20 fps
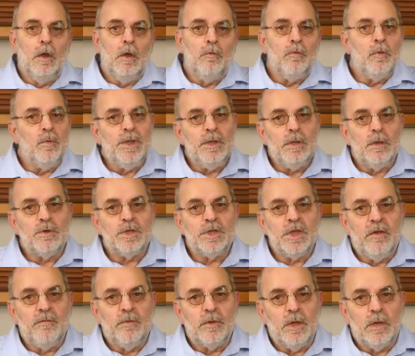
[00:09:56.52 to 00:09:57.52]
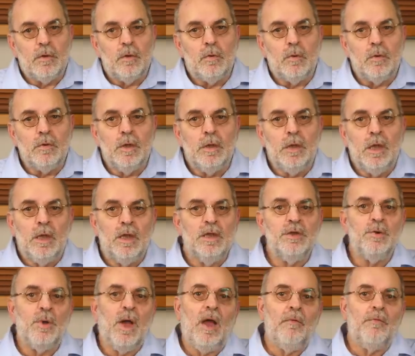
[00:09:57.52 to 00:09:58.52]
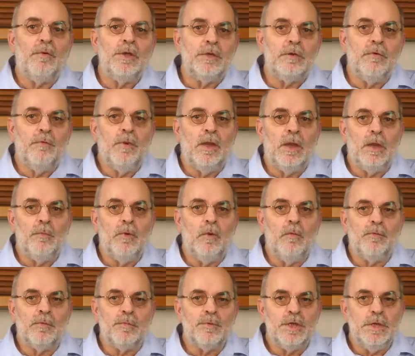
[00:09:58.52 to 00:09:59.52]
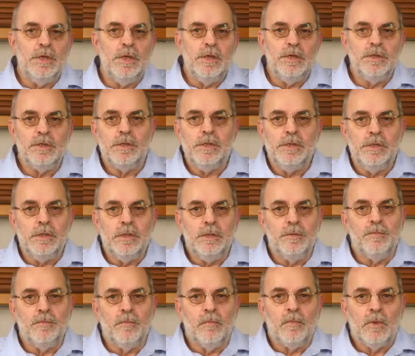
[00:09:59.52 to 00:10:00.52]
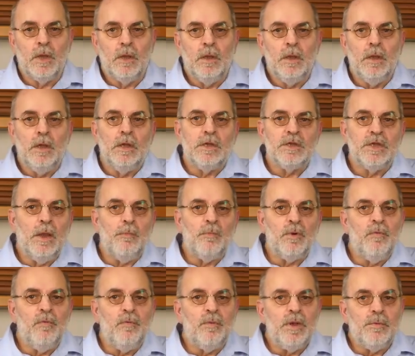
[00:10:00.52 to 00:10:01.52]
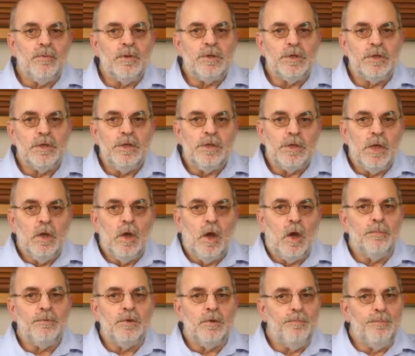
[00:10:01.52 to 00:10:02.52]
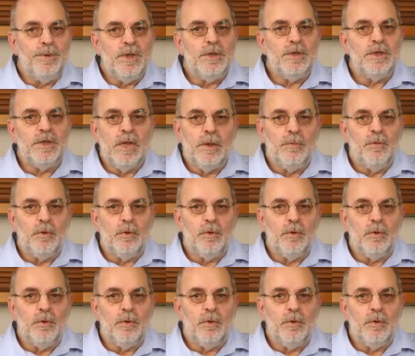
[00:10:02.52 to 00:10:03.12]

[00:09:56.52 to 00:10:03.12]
For Windows seven and older, a driver is available from C E C. Sampling frequencies up to P C M